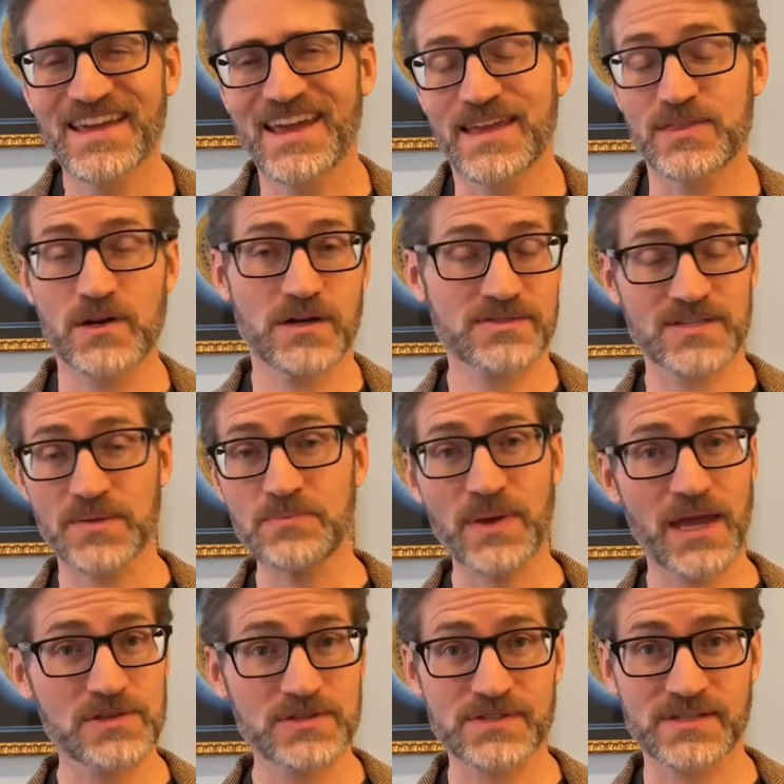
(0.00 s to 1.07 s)
There are some
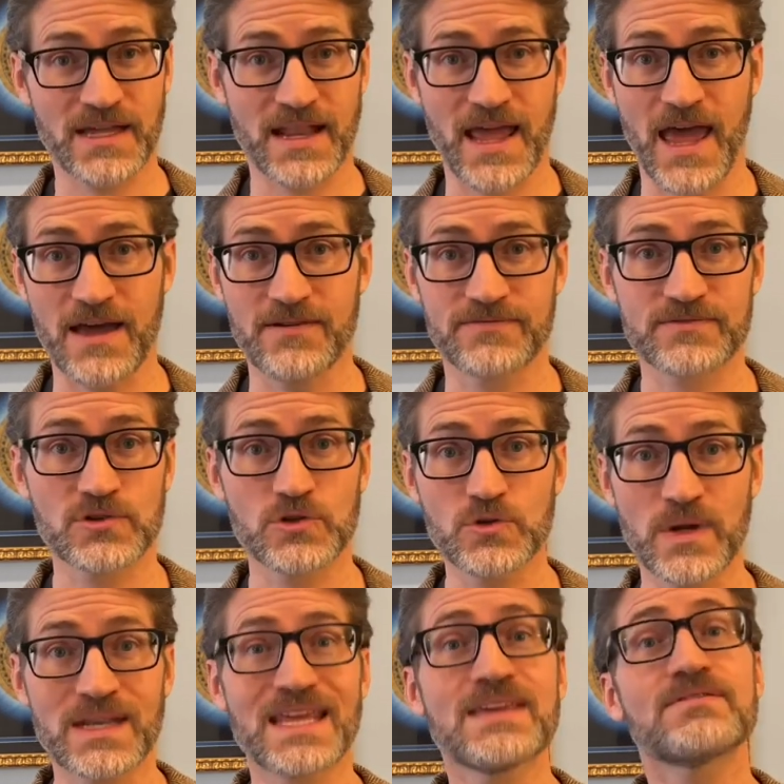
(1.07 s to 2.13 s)
pages that have 2
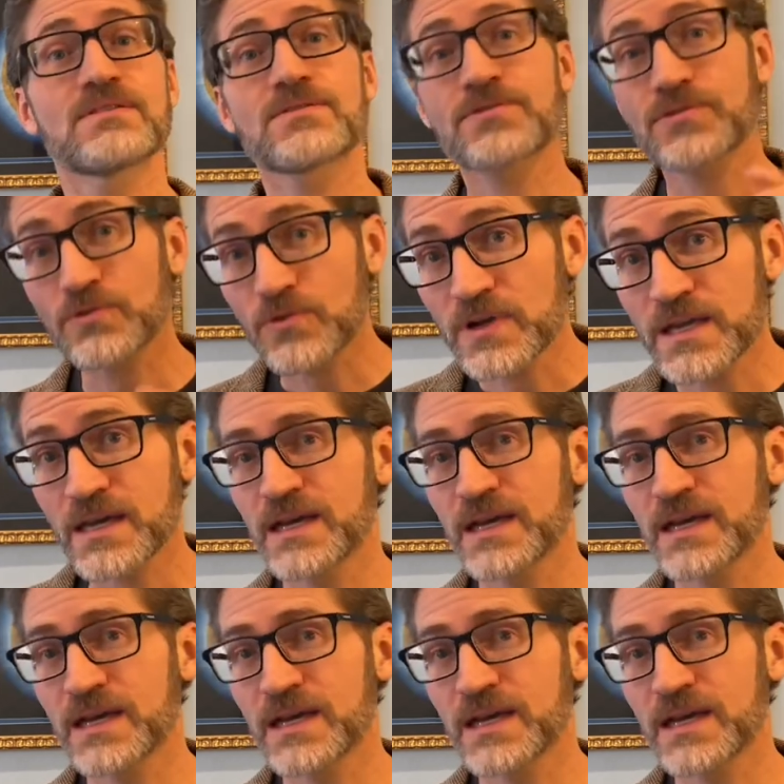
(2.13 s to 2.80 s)
and even 3.